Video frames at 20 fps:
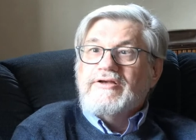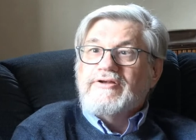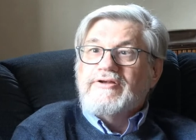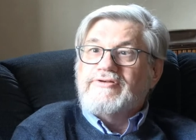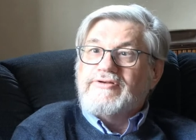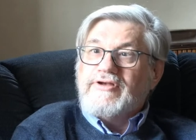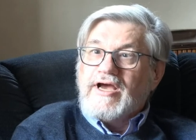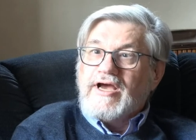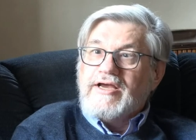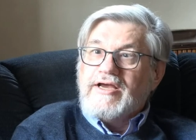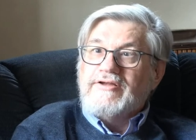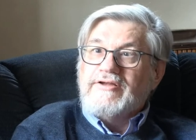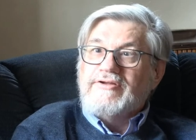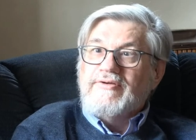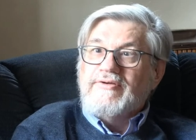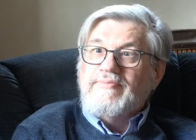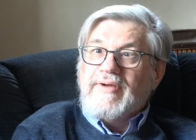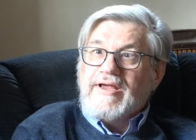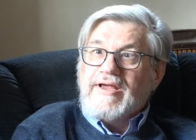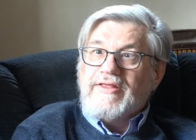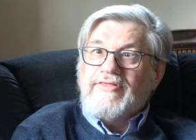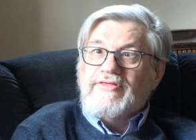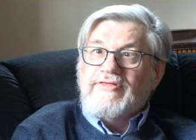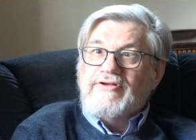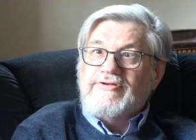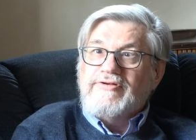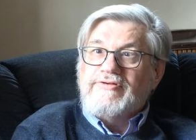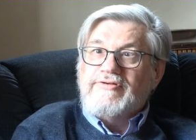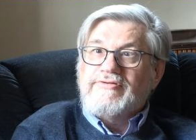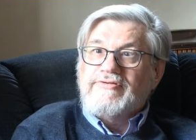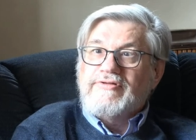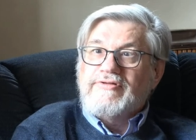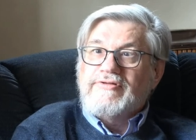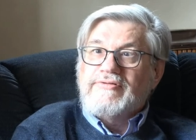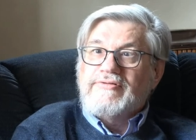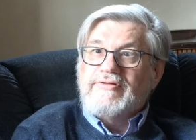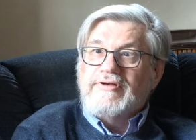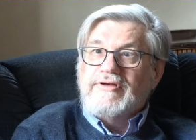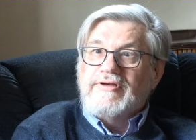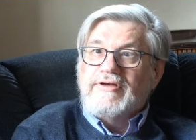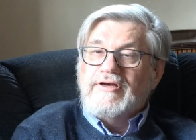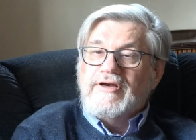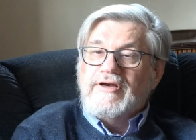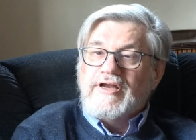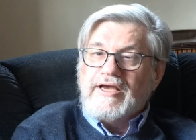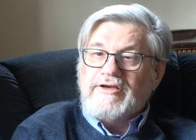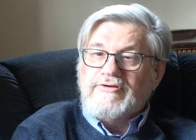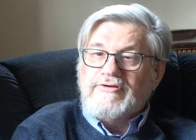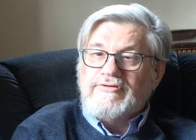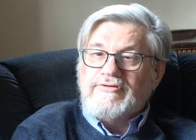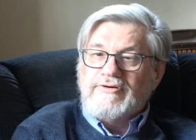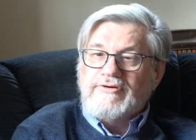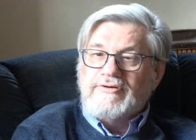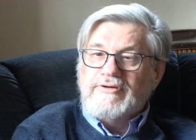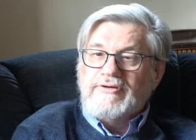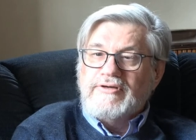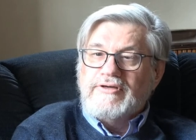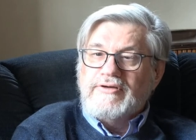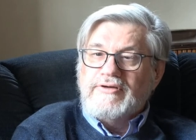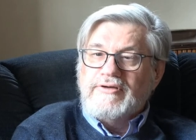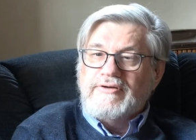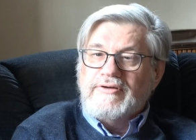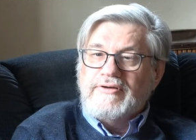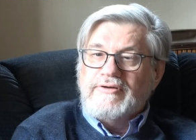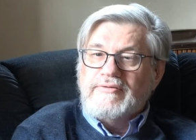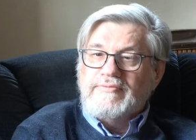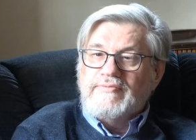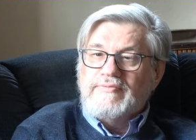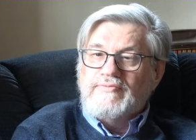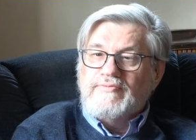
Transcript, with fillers: decided to make this the, a lecture uh,